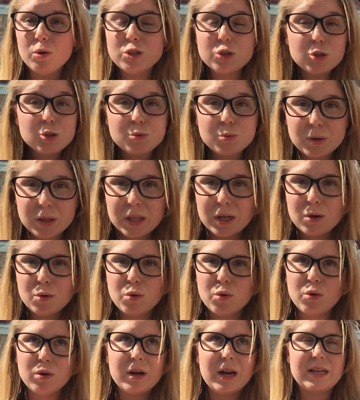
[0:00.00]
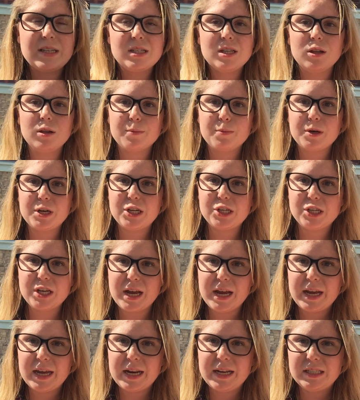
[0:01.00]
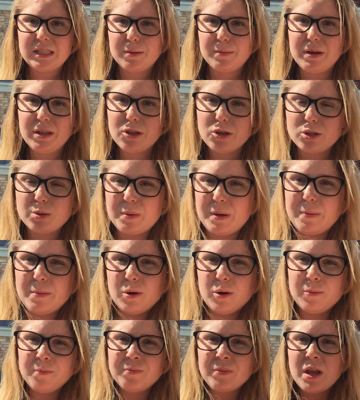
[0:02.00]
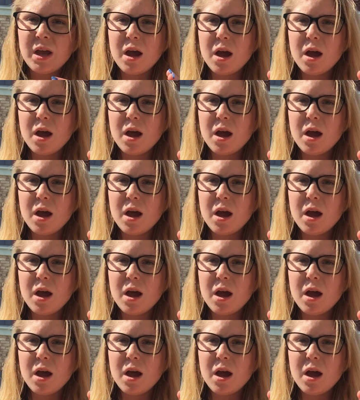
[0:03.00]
which was really cool, and I still appreciate getting to meet those people.